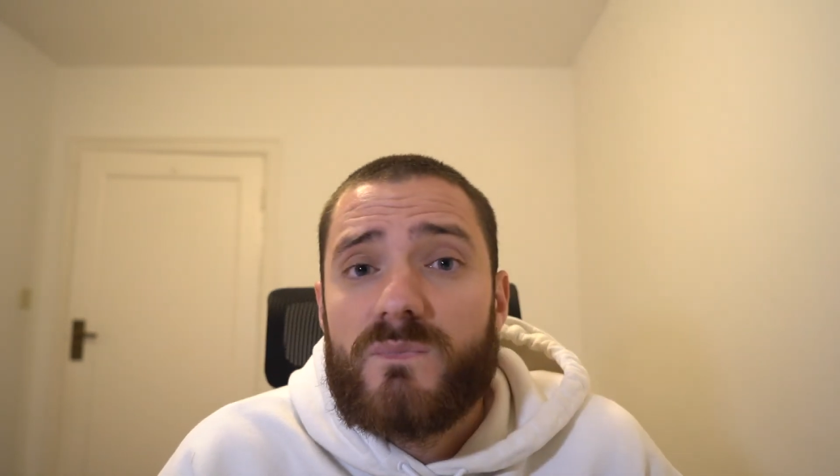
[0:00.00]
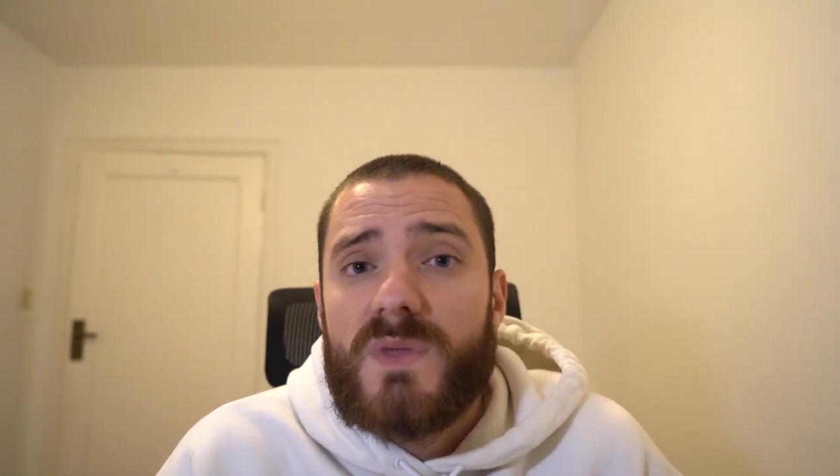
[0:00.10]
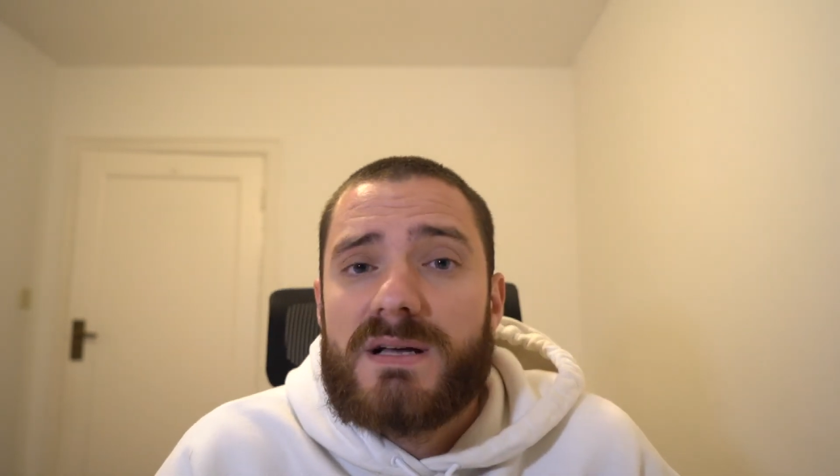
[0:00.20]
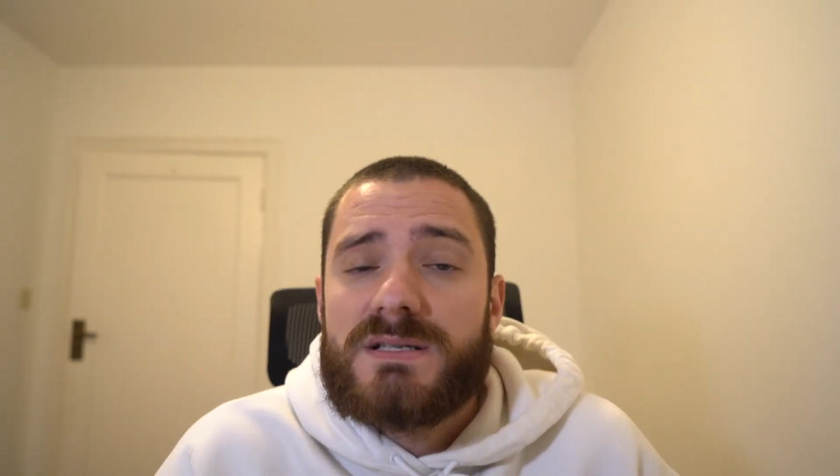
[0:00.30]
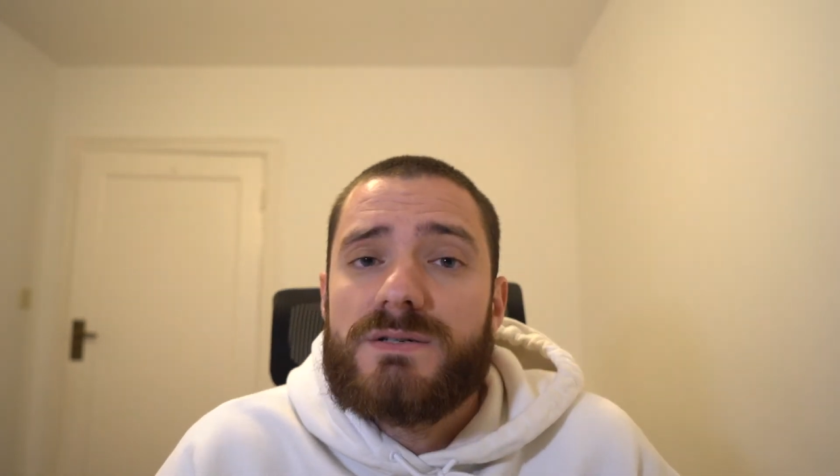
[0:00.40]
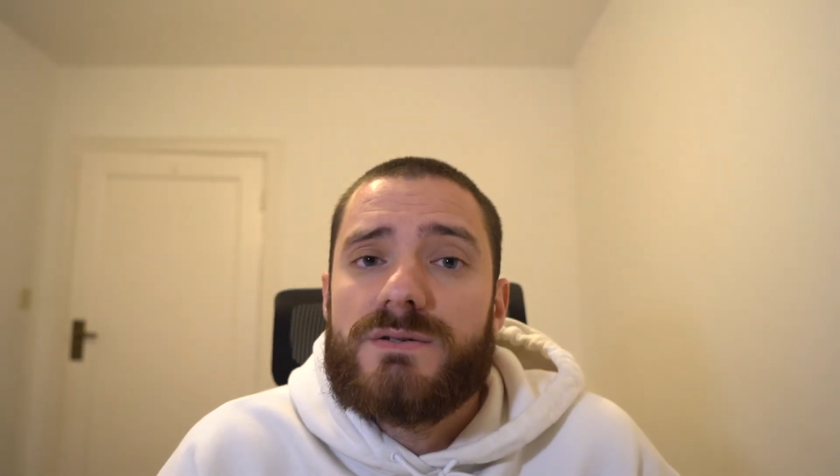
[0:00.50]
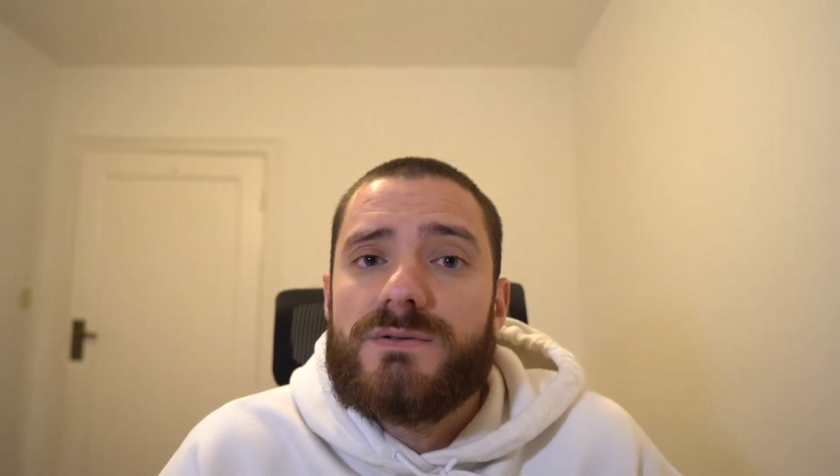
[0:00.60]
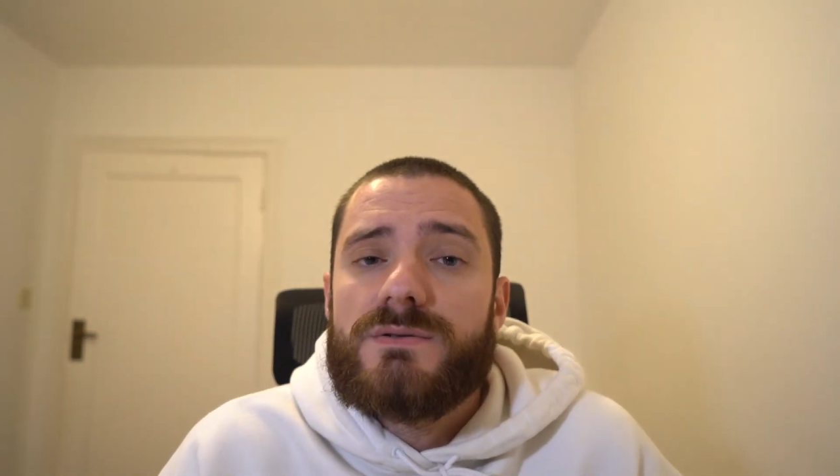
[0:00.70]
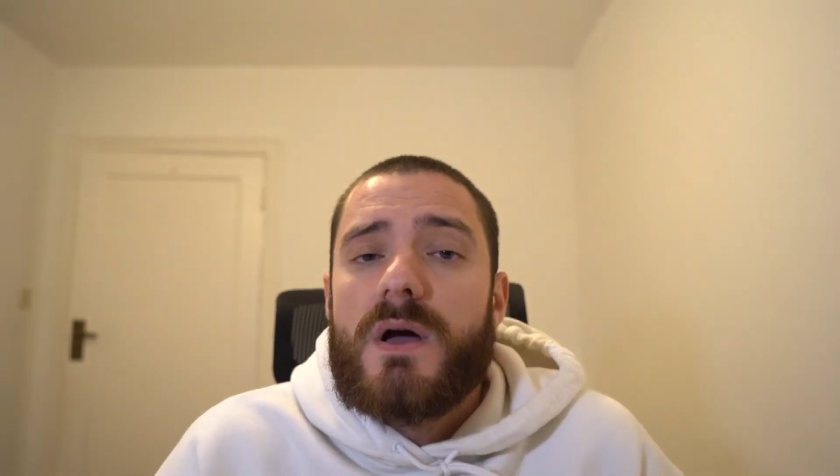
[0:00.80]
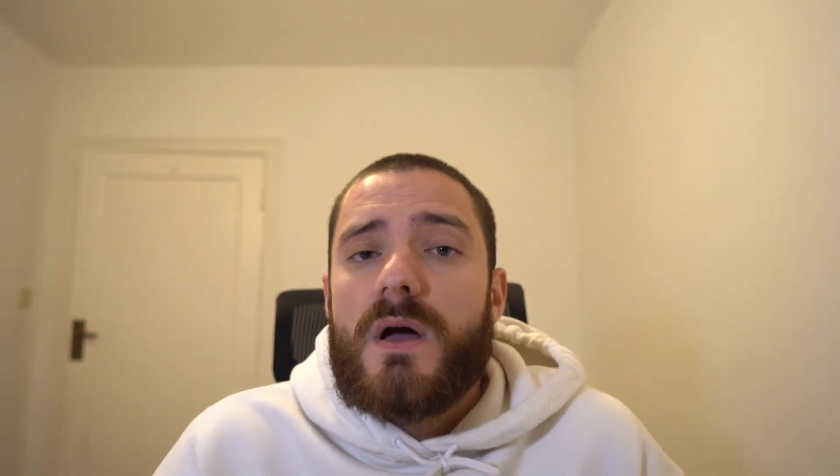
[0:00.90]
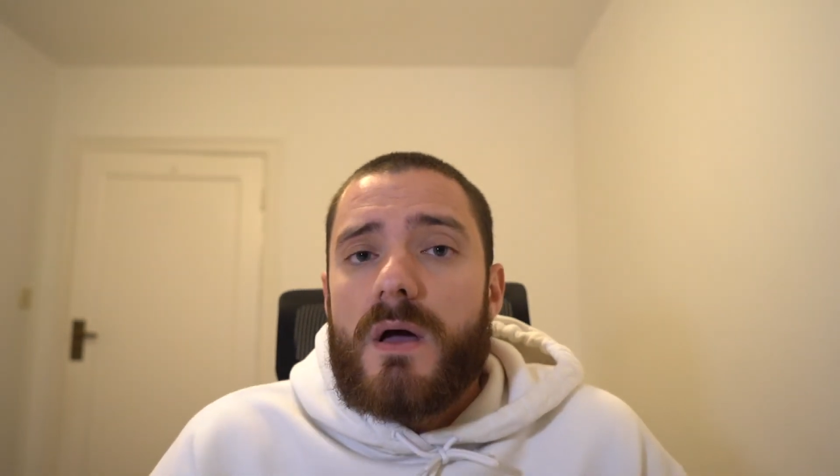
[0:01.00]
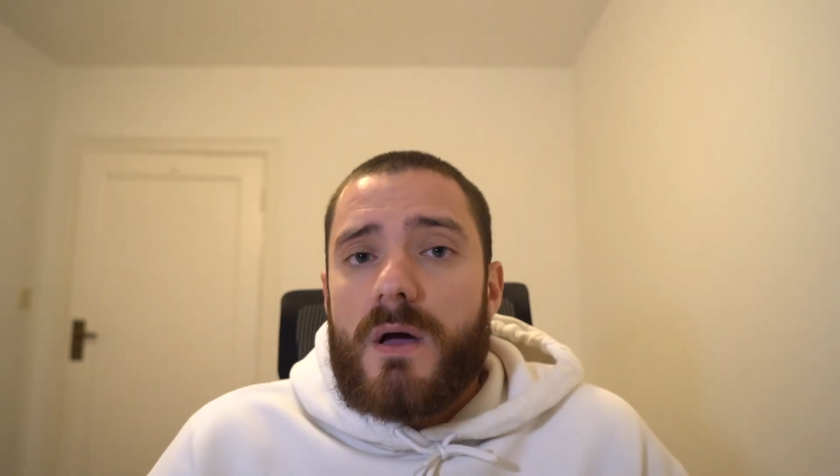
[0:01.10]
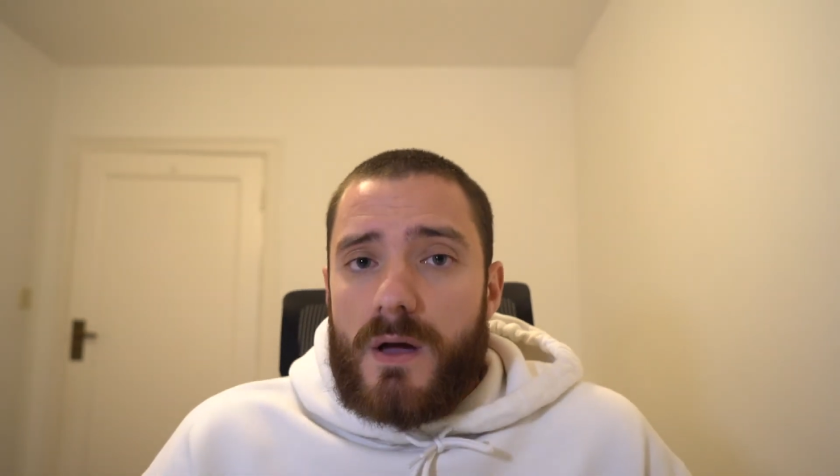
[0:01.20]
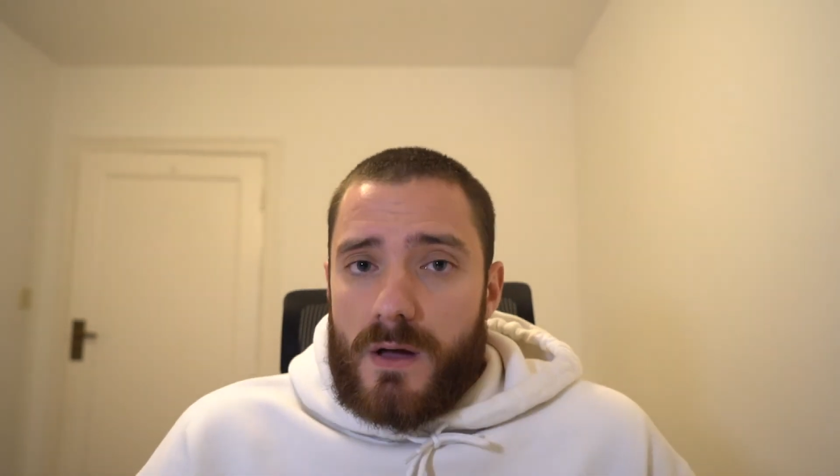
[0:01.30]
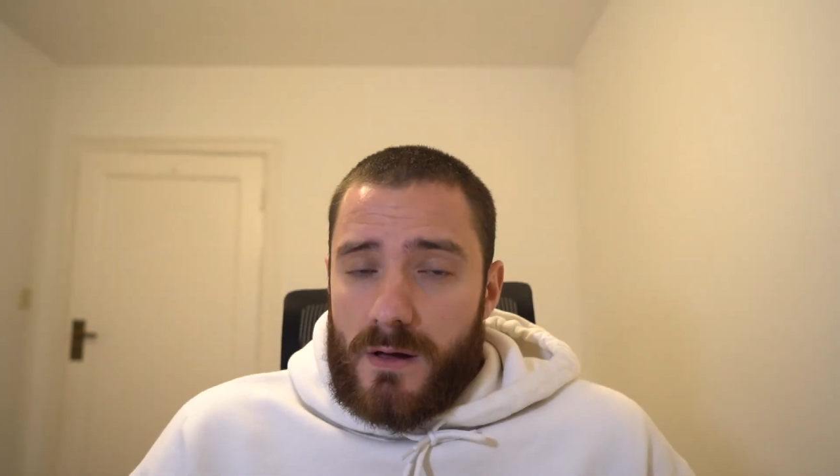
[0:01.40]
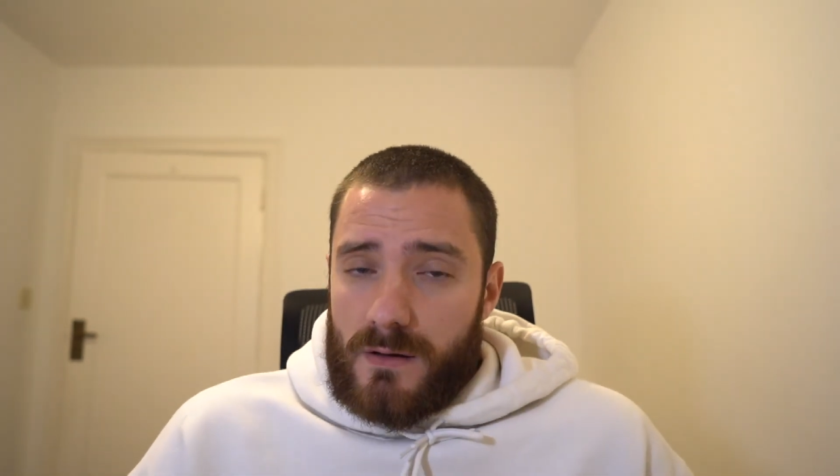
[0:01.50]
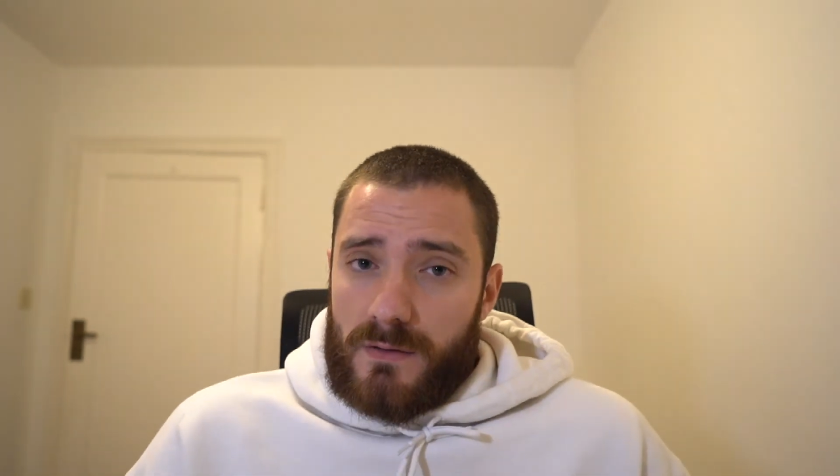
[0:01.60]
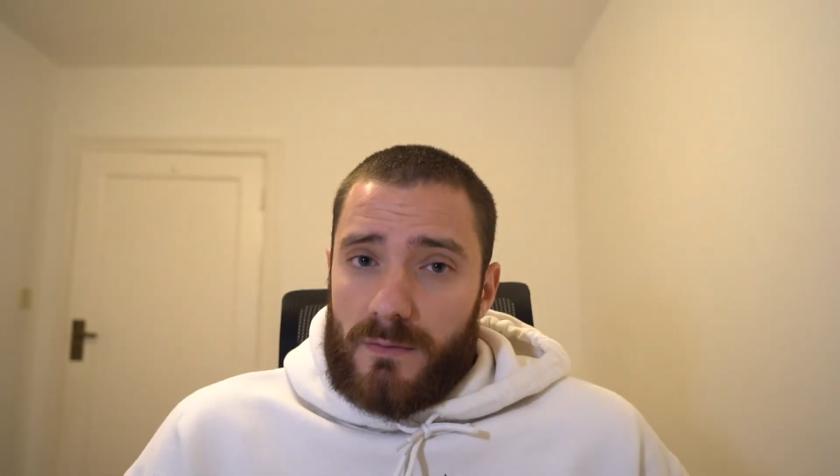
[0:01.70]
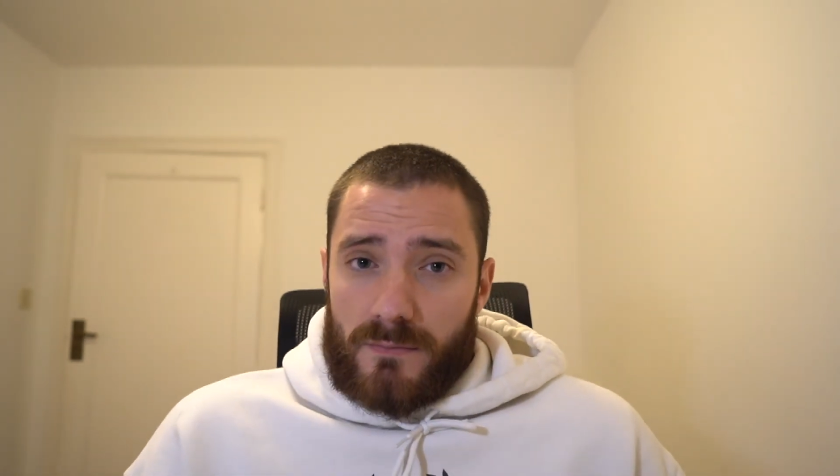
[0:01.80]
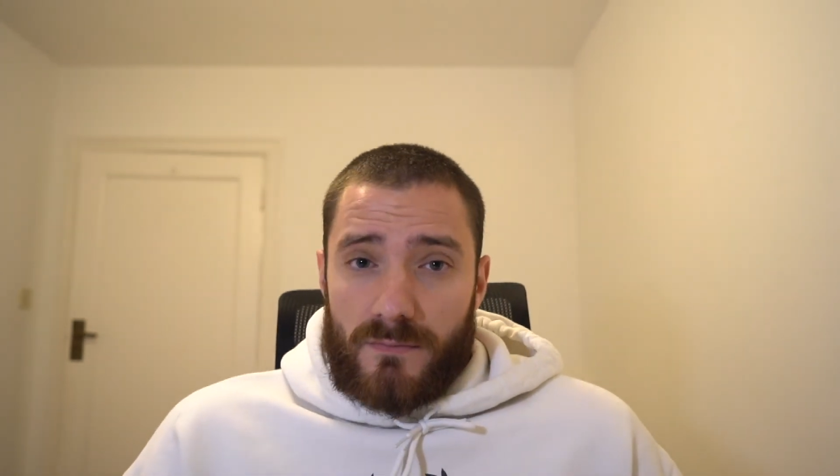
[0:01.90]
As you
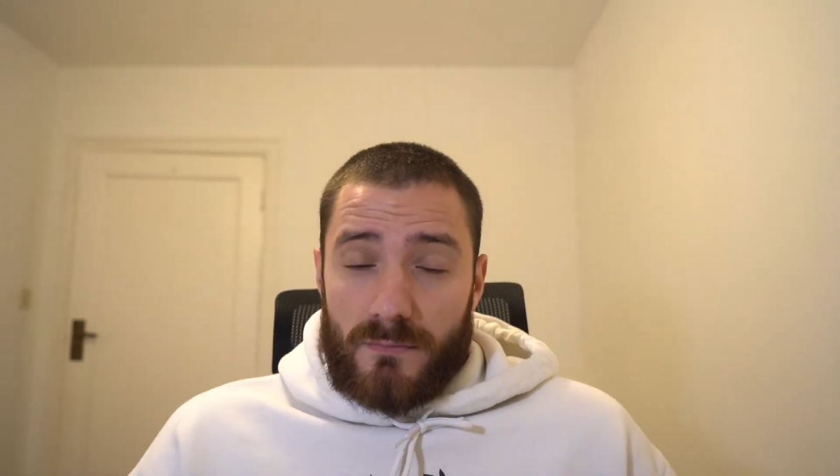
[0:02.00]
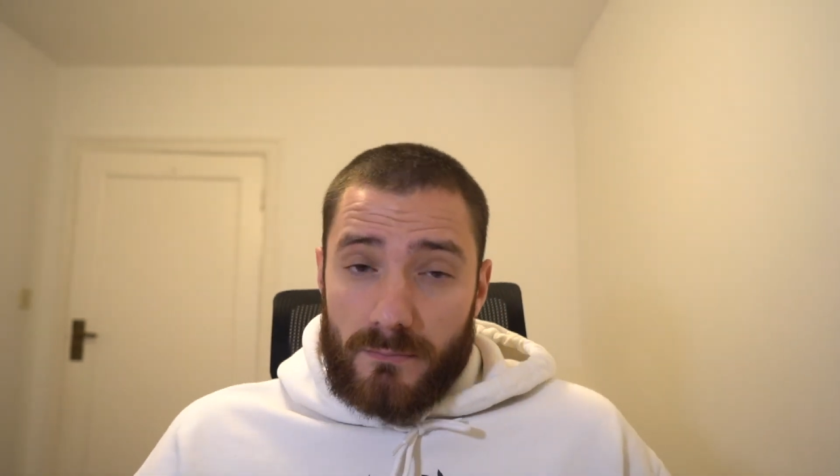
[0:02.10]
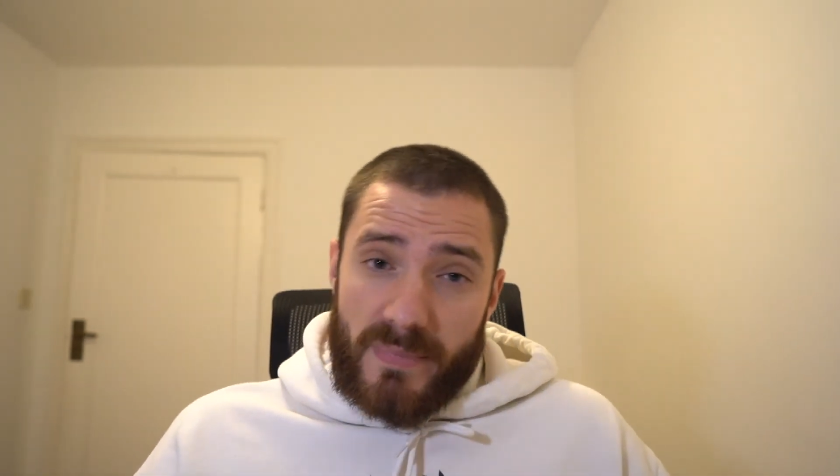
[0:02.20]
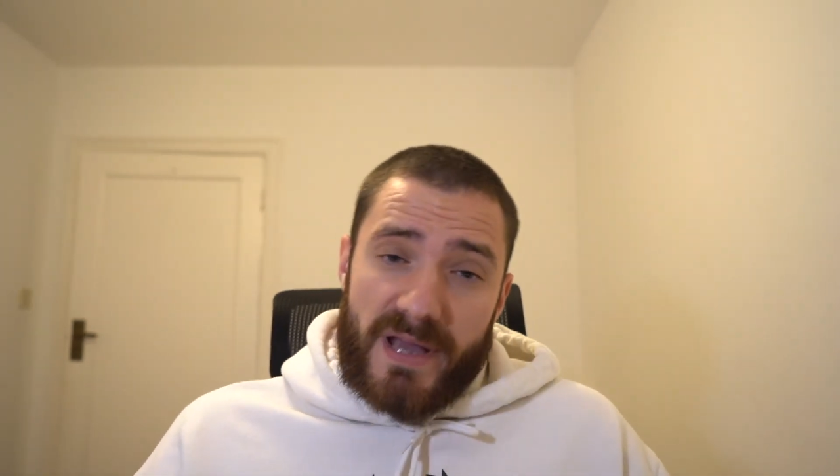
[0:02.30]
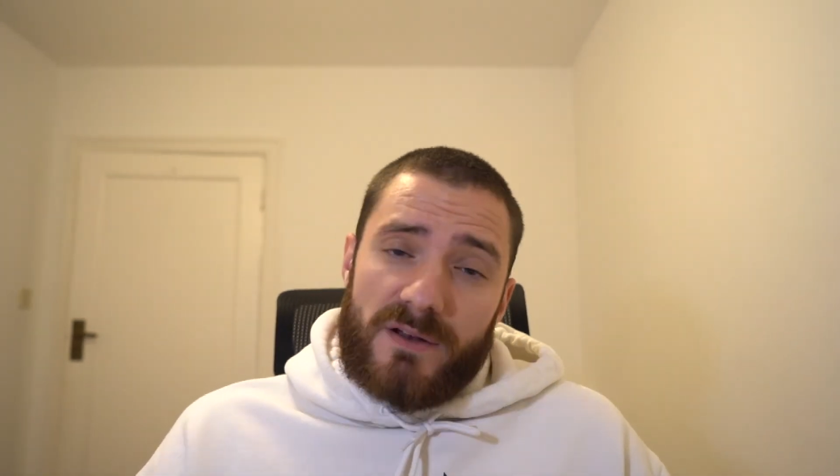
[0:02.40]
may